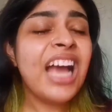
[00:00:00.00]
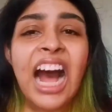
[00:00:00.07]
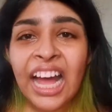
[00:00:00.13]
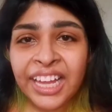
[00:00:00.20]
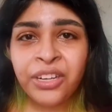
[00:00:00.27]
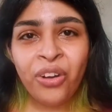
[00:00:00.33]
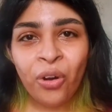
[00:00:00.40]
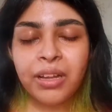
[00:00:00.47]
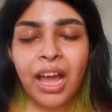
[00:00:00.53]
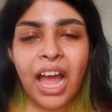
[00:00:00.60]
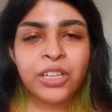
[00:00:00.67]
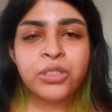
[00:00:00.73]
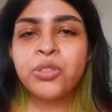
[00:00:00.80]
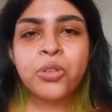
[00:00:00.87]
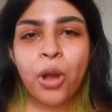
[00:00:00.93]
I know. I
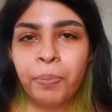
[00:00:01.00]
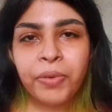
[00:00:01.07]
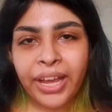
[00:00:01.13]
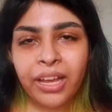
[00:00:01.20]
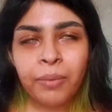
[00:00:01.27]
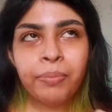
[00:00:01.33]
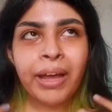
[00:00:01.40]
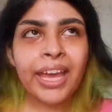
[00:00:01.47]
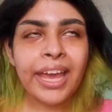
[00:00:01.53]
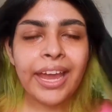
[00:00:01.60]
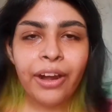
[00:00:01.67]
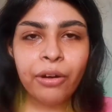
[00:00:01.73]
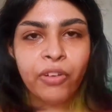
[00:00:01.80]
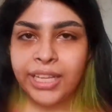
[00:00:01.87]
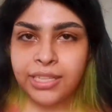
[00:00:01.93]
should stop tying up my hair
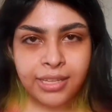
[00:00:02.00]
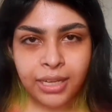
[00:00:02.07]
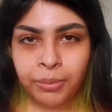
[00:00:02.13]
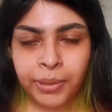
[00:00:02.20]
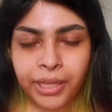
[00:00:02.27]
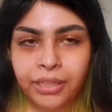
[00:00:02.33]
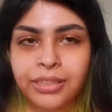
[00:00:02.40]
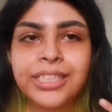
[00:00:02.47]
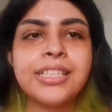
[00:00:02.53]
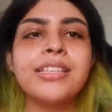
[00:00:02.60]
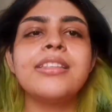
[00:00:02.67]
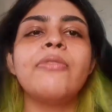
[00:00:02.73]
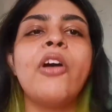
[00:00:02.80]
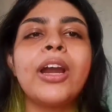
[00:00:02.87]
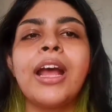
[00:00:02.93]
while sleeping. This is
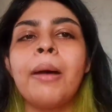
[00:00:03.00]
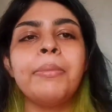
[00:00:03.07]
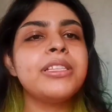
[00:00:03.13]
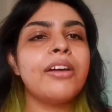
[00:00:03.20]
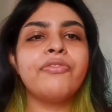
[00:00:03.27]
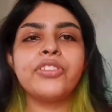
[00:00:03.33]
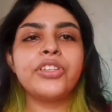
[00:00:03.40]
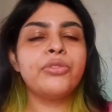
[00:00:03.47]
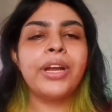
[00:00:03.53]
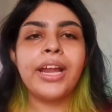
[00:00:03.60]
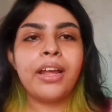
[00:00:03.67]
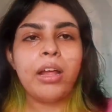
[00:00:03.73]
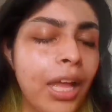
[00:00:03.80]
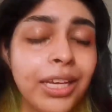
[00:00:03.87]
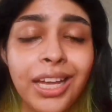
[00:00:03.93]
what happens after you get
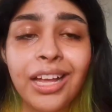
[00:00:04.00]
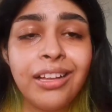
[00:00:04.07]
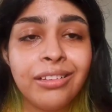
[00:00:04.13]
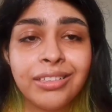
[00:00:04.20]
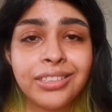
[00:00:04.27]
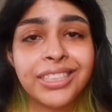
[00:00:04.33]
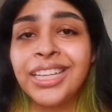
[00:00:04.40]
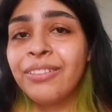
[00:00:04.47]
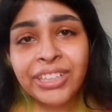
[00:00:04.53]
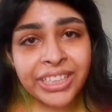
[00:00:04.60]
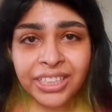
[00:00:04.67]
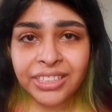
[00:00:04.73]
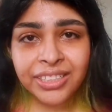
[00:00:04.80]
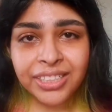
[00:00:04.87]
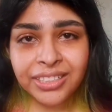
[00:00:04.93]
up. Yeah, deal with
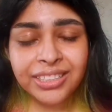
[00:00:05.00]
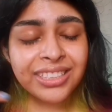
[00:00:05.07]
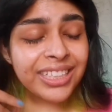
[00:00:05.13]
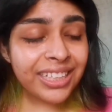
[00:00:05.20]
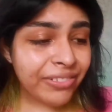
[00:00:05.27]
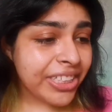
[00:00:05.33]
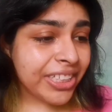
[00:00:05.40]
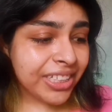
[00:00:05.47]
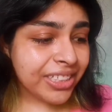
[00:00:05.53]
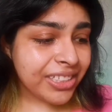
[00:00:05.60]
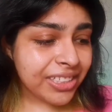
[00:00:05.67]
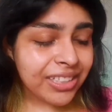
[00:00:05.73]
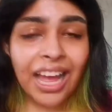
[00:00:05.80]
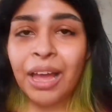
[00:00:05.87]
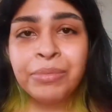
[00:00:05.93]
it. Deal with it.
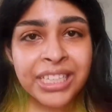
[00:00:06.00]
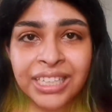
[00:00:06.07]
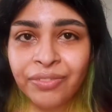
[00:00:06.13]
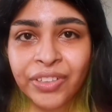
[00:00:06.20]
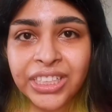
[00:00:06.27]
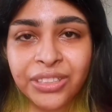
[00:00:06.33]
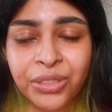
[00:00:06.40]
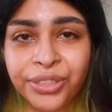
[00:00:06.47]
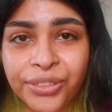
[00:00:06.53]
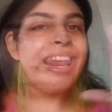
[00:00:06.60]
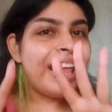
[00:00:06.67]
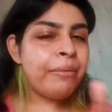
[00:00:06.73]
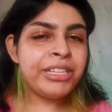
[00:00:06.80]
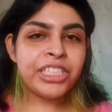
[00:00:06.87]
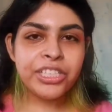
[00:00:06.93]
I'm dealing with it too.
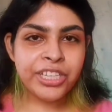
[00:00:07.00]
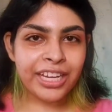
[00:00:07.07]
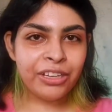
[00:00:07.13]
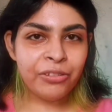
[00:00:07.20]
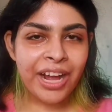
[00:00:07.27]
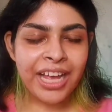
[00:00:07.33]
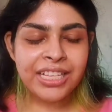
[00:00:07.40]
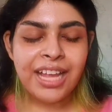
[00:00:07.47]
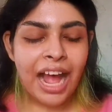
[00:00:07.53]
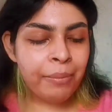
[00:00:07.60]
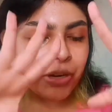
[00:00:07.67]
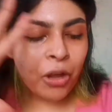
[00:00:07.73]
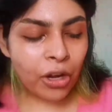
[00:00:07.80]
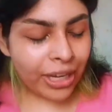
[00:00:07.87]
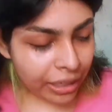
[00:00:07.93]
Let me just tell you guys, I'm
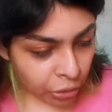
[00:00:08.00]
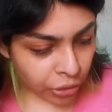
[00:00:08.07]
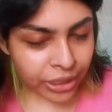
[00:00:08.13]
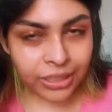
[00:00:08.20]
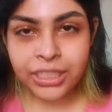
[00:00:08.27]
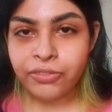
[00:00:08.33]
not alone in this